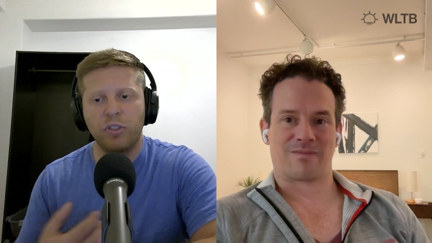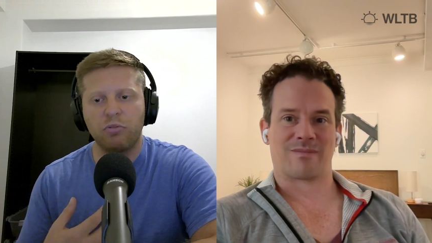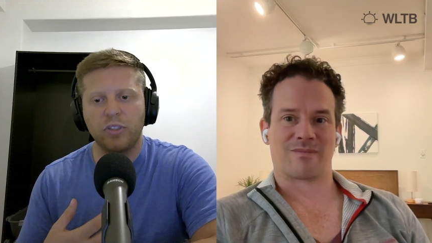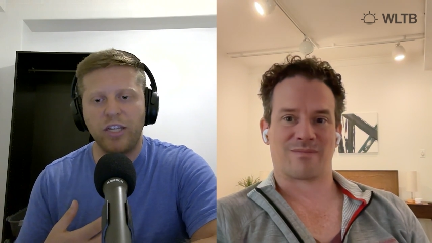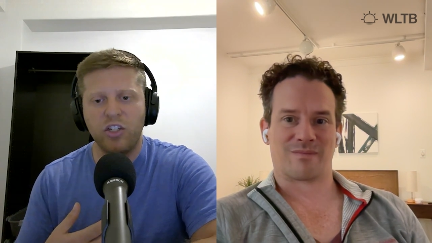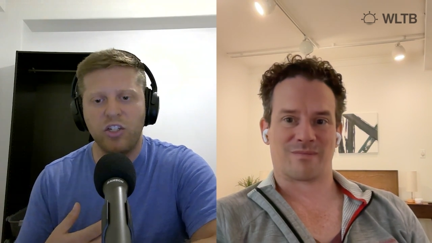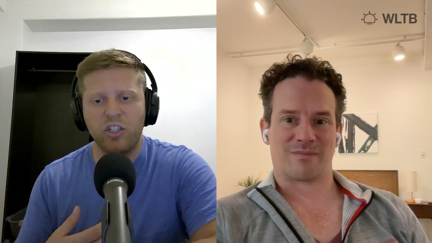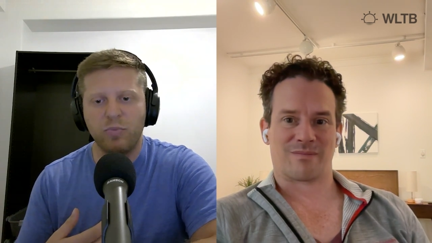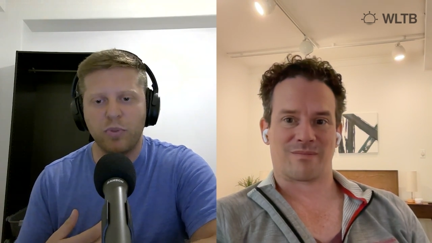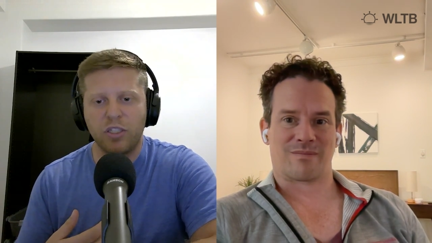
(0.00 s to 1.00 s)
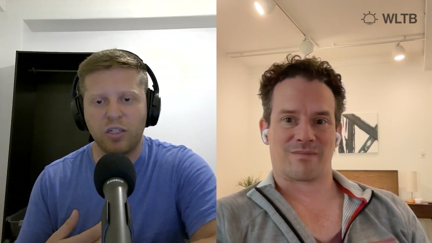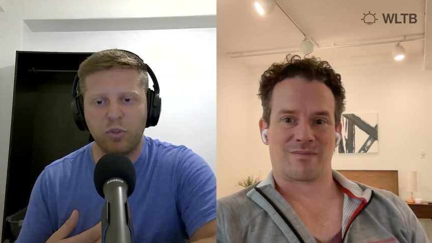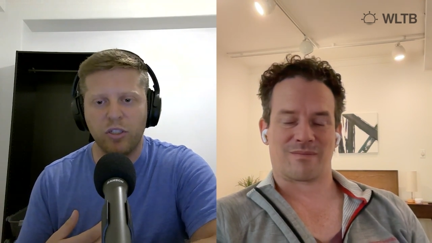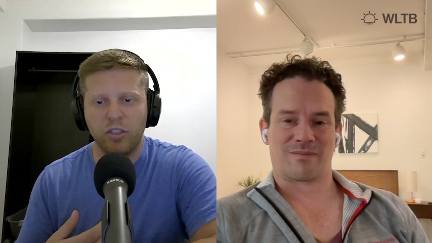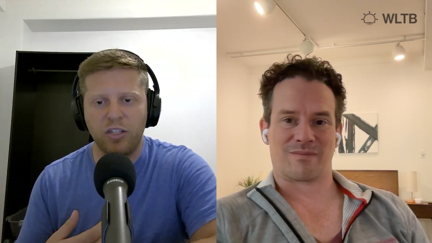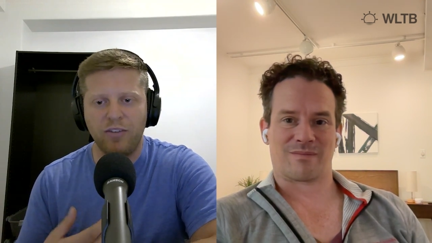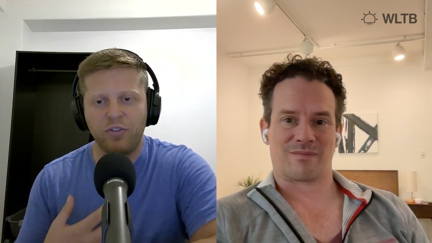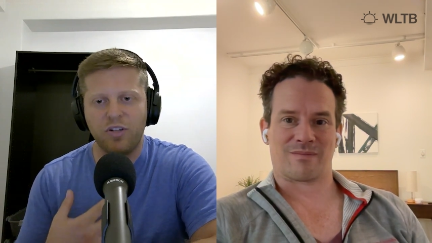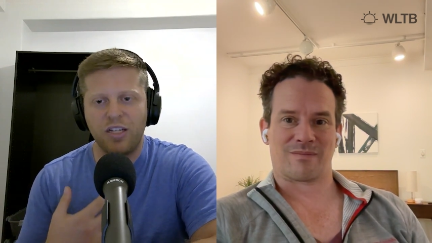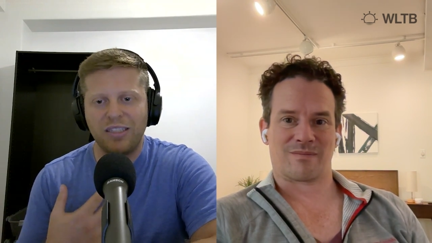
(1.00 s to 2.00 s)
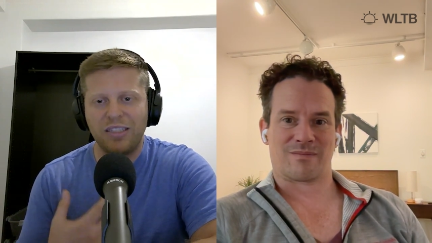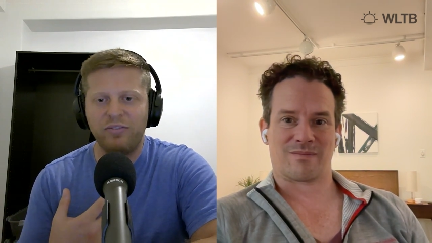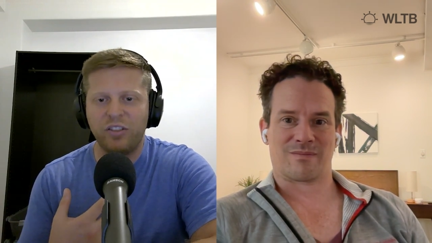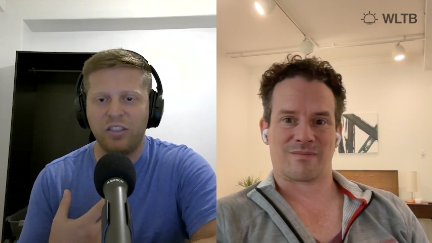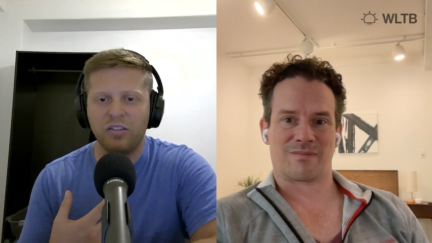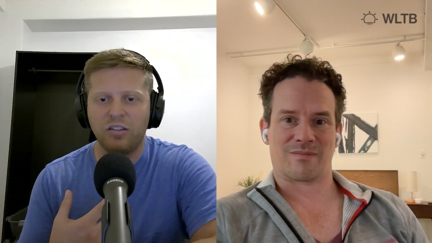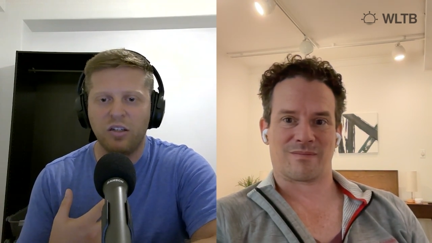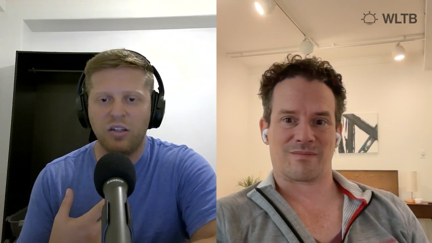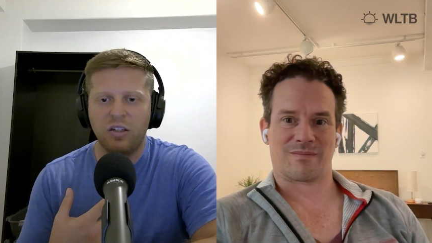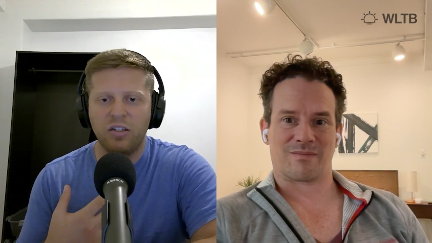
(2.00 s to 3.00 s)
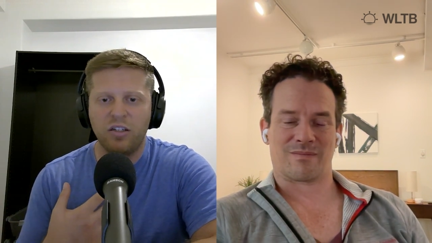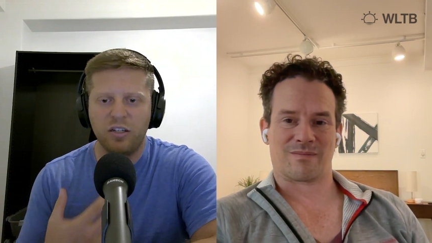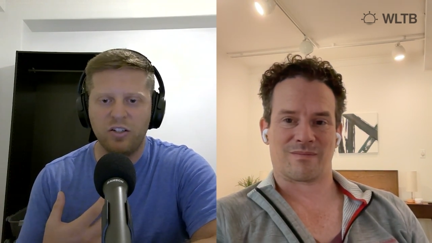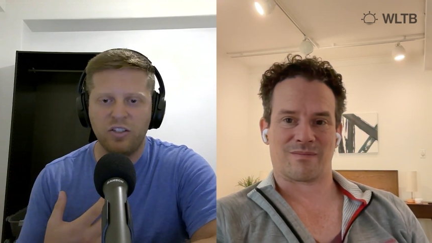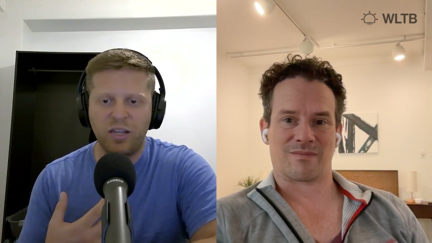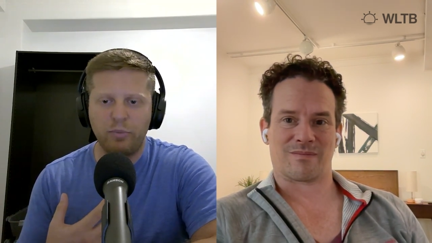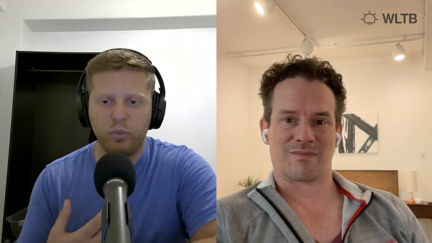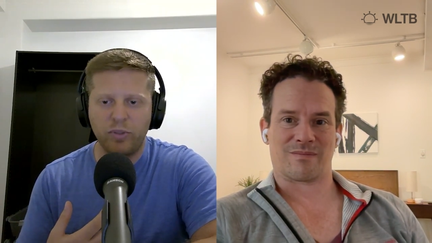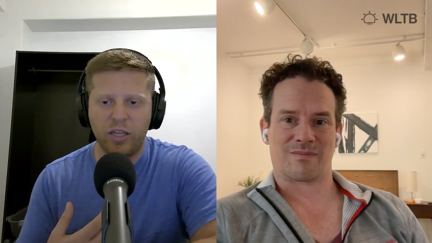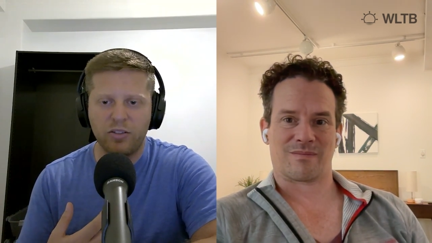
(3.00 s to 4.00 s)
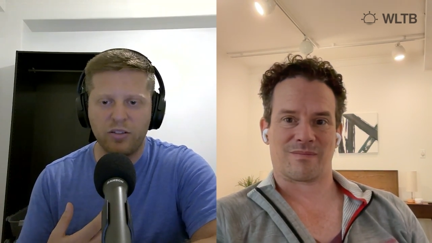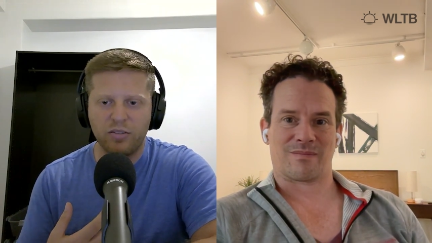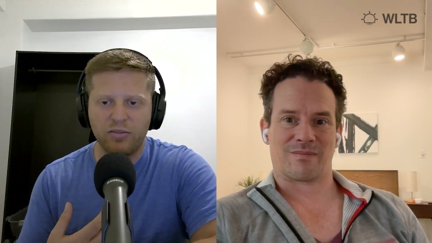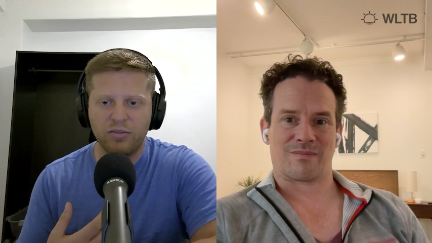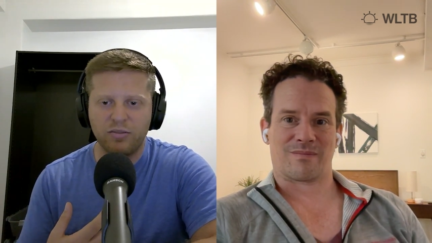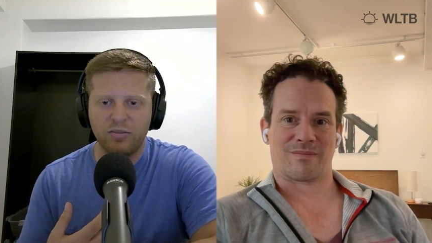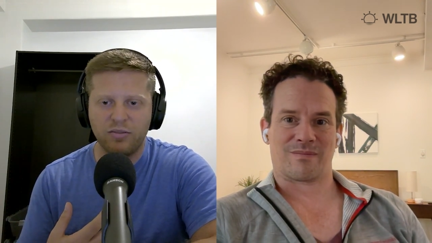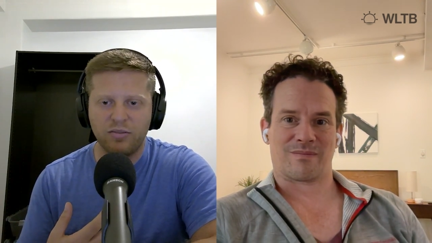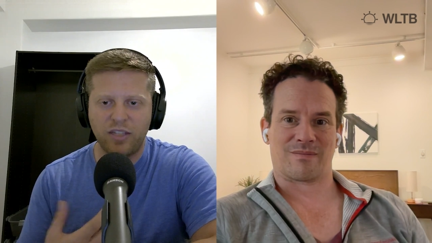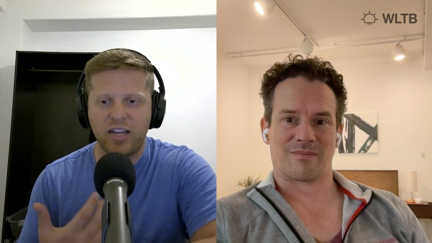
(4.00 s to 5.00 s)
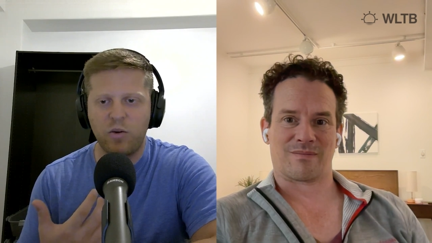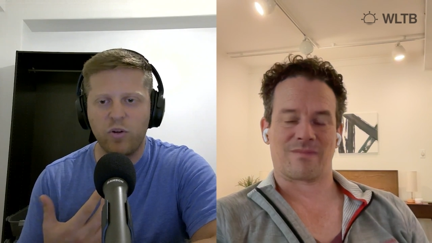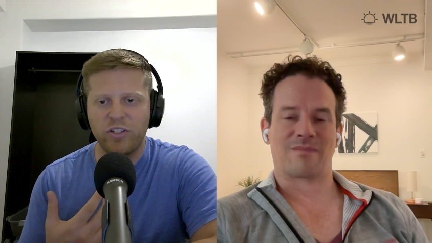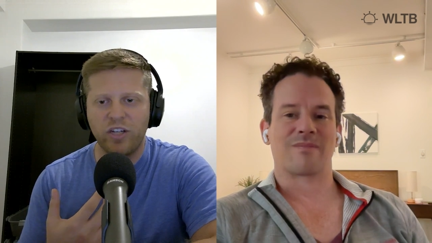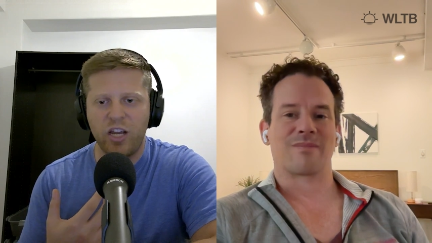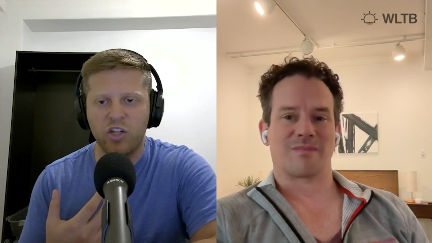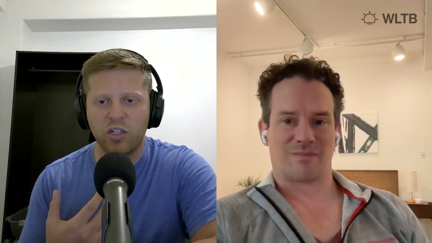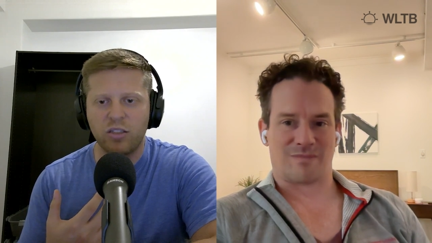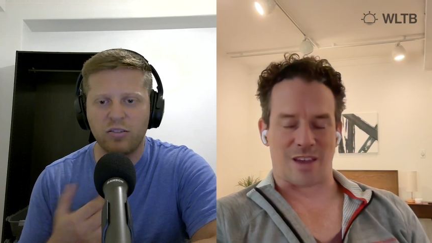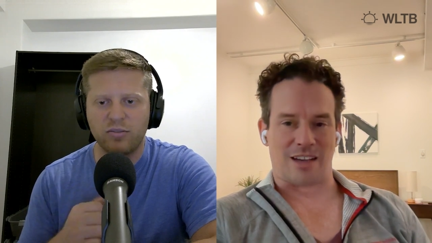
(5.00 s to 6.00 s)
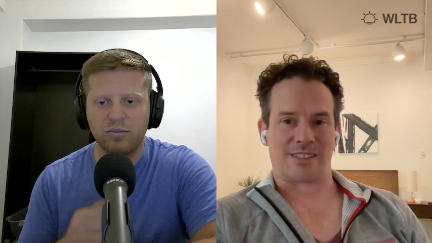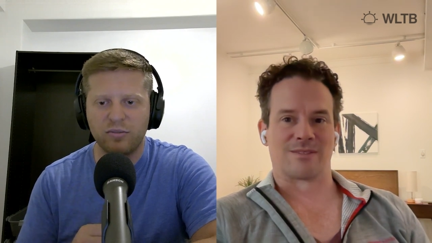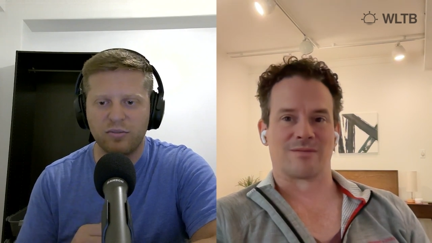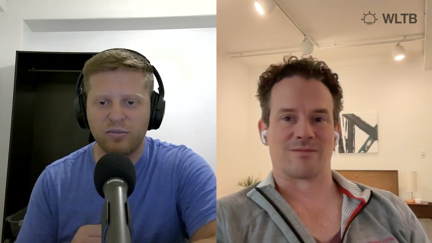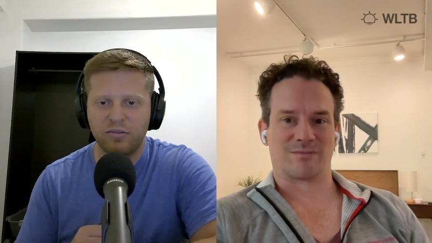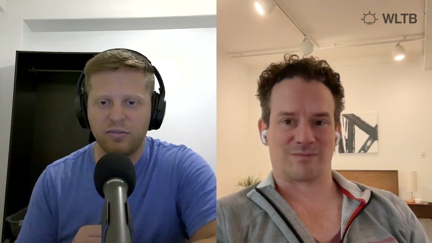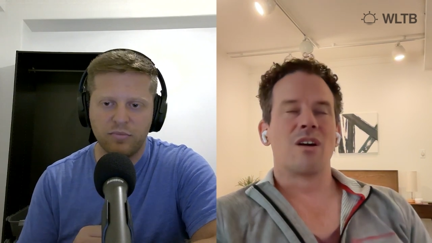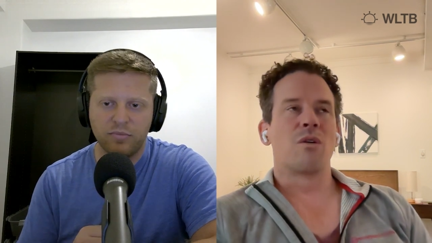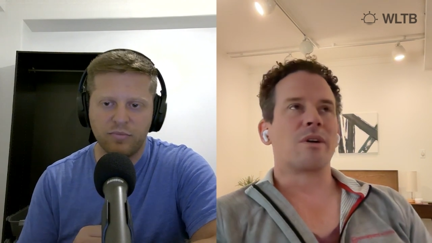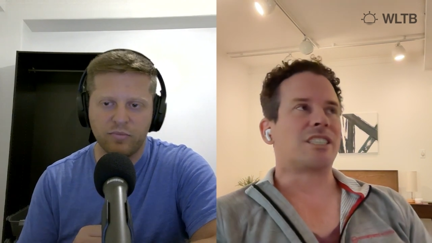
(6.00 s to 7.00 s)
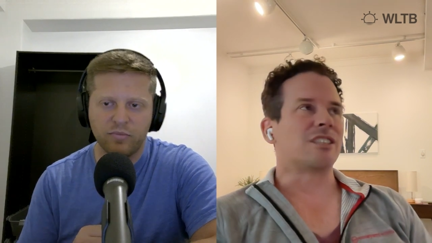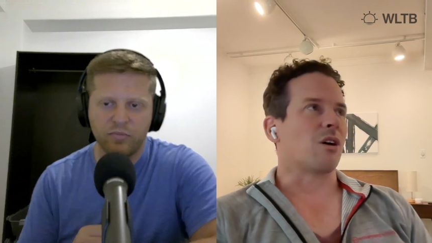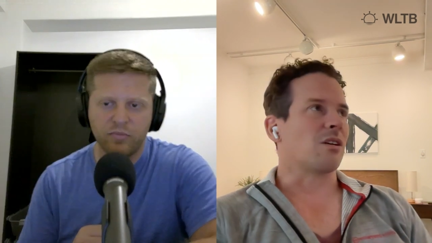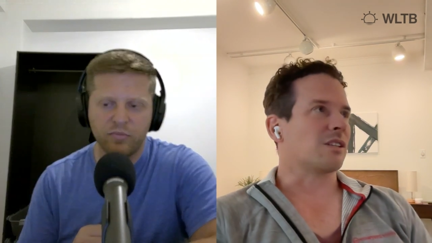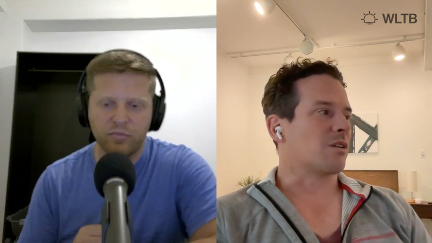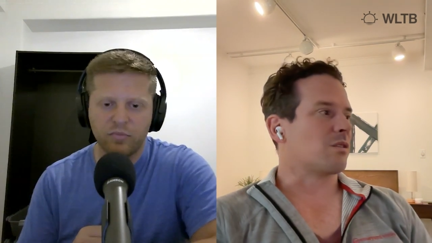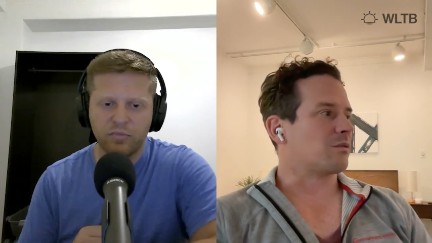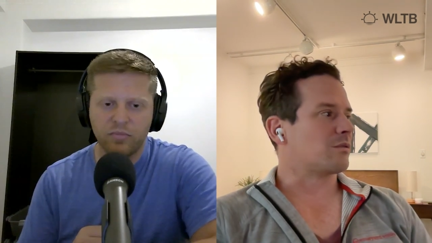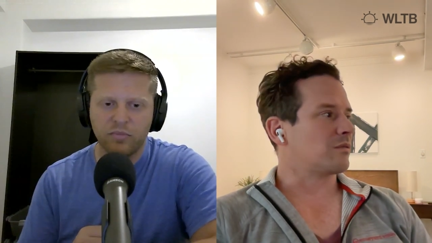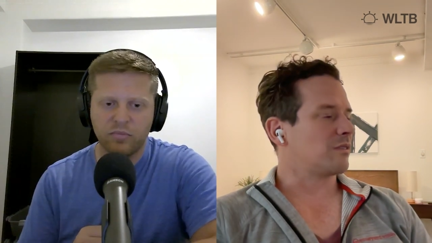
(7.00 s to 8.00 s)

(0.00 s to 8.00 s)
Speaker 1: a relationship with someone if you're not living in a stable place like I was in Asia.
Speaker 2: Yes. Which is also,